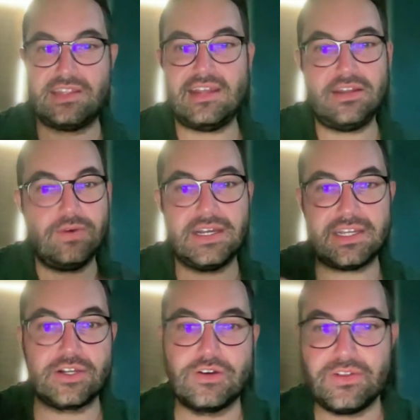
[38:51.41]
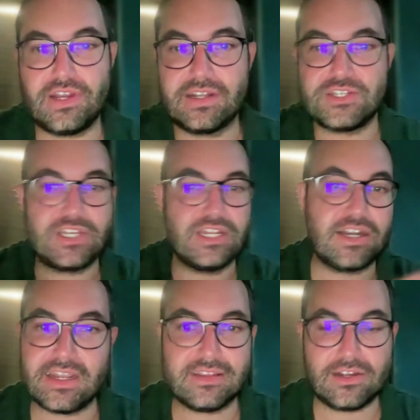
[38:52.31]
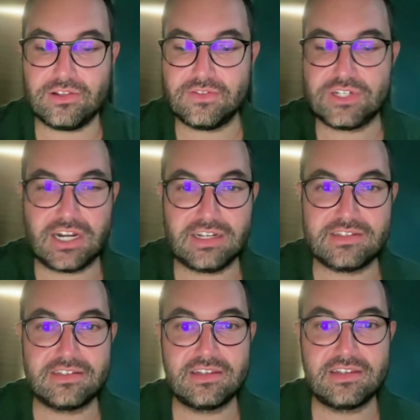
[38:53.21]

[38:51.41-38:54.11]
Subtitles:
anyone can go there and generate a lot of charts,